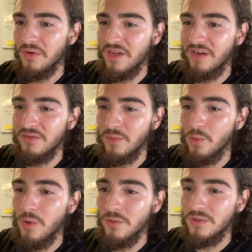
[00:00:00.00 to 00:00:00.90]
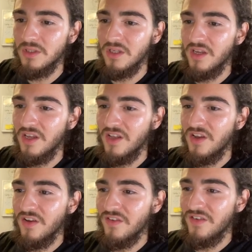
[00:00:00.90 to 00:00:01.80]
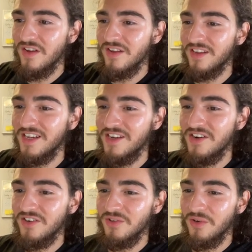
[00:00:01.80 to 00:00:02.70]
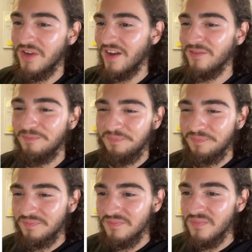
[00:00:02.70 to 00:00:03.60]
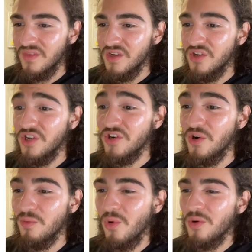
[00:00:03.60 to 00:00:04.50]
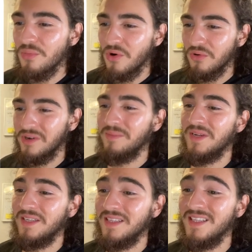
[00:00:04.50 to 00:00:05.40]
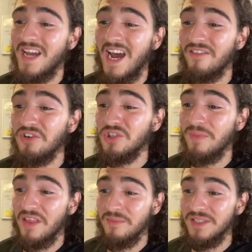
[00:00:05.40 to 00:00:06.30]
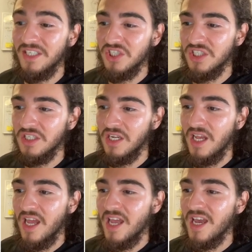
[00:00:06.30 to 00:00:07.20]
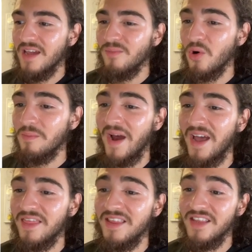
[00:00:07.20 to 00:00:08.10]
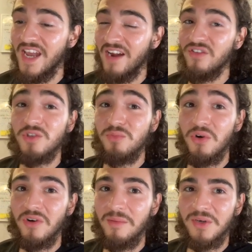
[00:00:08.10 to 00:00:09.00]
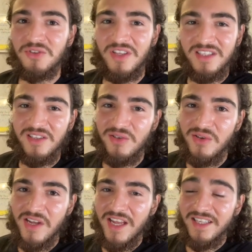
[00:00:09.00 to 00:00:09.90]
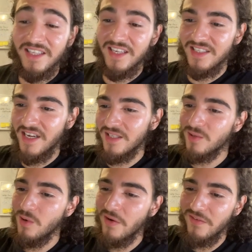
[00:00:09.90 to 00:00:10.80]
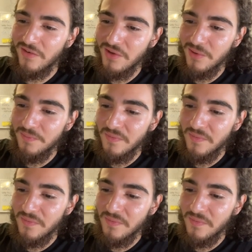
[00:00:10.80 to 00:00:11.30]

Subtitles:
Then I have some quotes here. So you need to know more programming than the average mathematician and more math than the average programmer. So that's a little data science quote for you.